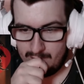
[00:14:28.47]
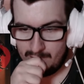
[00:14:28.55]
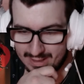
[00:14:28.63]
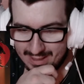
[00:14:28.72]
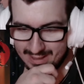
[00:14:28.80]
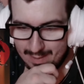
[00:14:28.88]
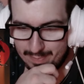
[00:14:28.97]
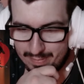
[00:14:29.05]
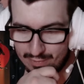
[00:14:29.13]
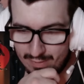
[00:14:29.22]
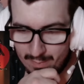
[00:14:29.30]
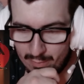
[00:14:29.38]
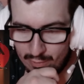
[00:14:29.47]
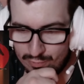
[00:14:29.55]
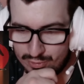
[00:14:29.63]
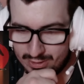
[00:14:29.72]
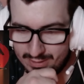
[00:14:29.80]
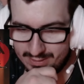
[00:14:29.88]
King up your
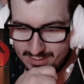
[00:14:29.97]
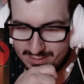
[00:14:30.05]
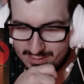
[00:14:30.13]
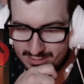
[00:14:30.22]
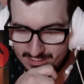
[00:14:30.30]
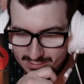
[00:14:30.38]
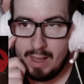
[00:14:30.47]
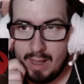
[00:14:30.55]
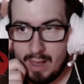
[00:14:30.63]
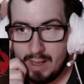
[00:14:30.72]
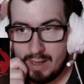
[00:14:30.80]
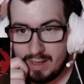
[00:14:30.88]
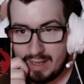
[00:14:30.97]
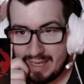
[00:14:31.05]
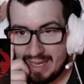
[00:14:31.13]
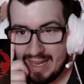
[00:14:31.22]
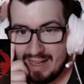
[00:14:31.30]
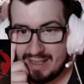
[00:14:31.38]
emotions.
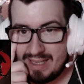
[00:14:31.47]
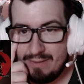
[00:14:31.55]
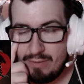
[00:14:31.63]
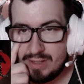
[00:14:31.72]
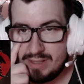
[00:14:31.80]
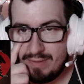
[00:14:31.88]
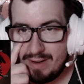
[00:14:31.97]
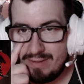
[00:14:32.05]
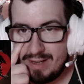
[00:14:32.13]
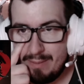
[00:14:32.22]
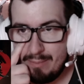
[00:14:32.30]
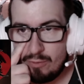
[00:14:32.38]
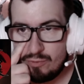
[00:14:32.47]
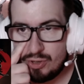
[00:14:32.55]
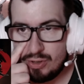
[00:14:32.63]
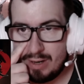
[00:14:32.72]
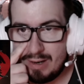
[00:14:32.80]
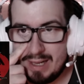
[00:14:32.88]
Yeah, he was very
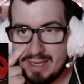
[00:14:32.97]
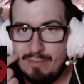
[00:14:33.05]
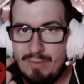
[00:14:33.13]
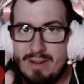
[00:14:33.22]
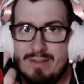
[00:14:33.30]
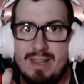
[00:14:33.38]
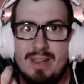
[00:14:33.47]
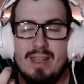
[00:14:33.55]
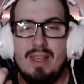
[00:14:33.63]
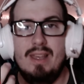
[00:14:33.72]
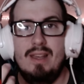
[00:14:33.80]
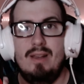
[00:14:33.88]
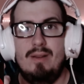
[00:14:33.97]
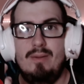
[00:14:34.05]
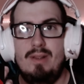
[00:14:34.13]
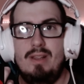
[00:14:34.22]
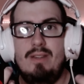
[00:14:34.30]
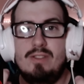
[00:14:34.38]
emotional, like very.
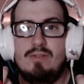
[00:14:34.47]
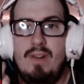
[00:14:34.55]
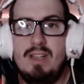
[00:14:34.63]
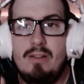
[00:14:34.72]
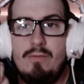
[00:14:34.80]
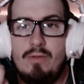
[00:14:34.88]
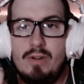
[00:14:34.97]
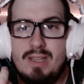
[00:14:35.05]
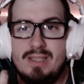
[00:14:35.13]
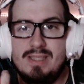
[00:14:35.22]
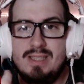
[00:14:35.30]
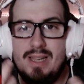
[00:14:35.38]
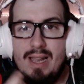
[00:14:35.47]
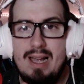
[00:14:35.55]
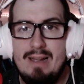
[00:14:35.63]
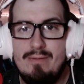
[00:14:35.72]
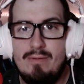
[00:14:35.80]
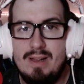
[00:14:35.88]
He was fighting for his life.
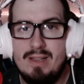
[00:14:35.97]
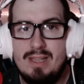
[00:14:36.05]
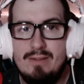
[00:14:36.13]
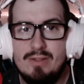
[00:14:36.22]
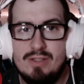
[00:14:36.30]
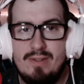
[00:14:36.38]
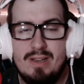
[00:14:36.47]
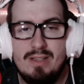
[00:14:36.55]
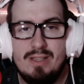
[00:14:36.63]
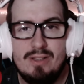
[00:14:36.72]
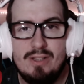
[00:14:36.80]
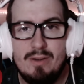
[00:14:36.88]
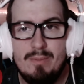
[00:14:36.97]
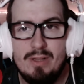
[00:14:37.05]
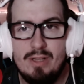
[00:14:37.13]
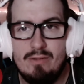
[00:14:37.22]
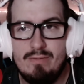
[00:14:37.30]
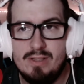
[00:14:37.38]
Right? He was very
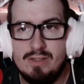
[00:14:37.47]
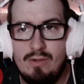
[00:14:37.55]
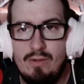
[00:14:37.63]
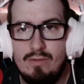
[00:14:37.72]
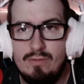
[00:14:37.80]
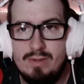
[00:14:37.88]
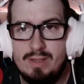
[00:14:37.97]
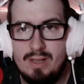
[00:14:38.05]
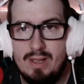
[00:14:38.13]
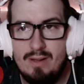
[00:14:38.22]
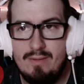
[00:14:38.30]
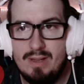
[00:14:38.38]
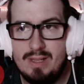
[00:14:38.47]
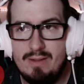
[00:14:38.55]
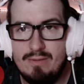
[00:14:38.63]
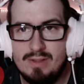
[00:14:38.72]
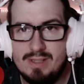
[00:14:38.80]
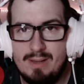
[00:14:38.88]
determined and resolved. And he
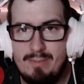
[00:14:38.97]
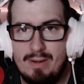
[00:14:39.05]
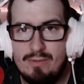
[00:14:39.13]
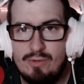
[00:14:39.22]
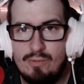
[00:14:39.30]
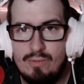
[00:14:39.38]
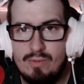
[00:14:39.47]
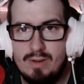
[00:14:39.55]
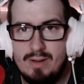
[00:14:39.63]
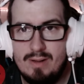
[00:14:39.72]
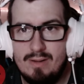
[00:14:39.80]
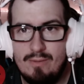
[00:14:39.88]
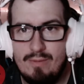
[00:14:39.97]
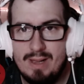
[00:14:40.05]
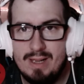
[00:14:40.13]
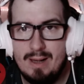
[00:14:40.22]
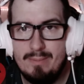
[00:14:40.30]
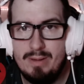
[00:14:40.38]
was about to
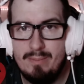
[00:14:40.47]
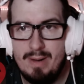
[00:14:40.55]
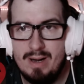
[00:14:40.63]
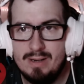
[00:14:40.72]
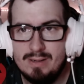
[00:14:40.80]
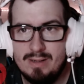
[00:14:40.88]
wake up the mark.